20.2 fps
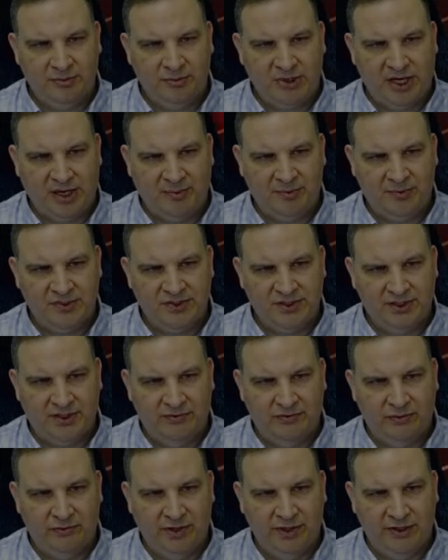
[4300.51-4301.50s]
pop the
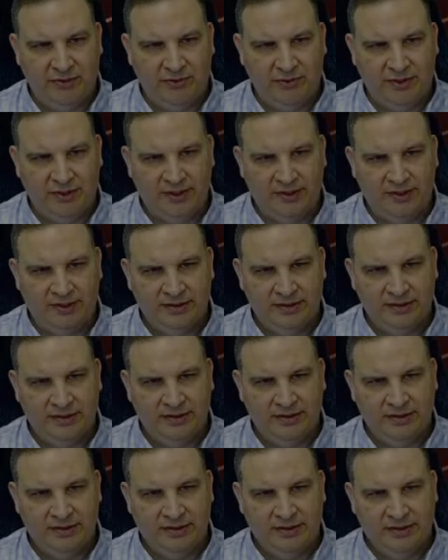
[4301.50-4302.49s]
Savior right away.
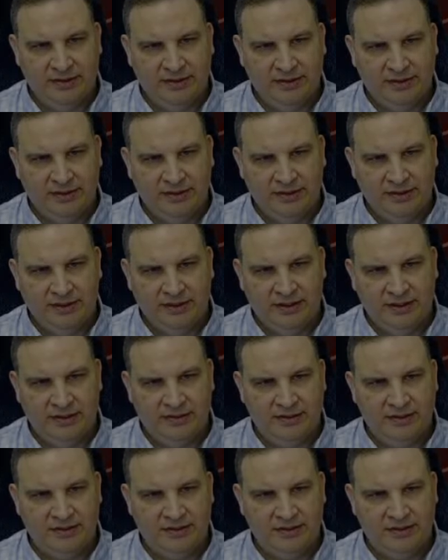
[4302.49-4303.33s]
Get the